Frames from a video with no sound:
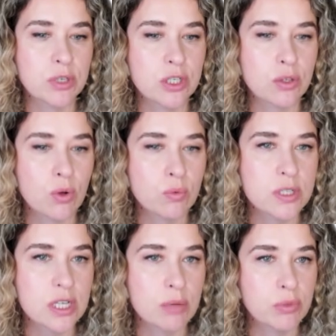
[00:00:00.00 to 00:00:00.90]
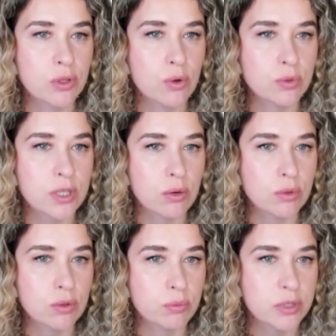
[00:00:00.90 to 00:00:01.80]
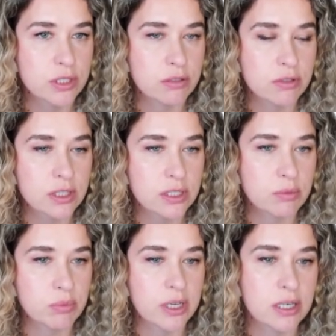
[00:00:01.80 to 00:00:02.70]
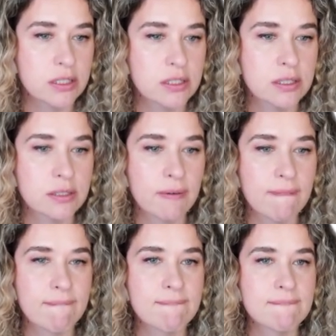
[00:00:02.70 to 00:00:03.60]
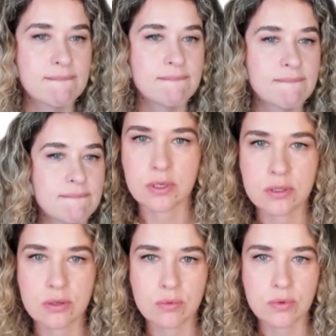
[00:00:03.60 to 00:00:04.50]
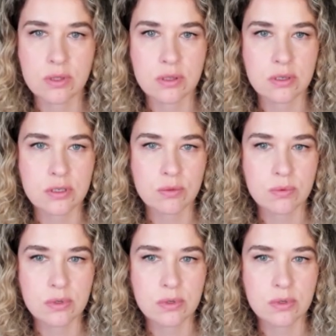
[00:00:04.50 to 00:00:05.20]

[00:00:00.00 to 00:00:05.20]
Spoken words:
we can always upload our own material and apply it. Let's go with this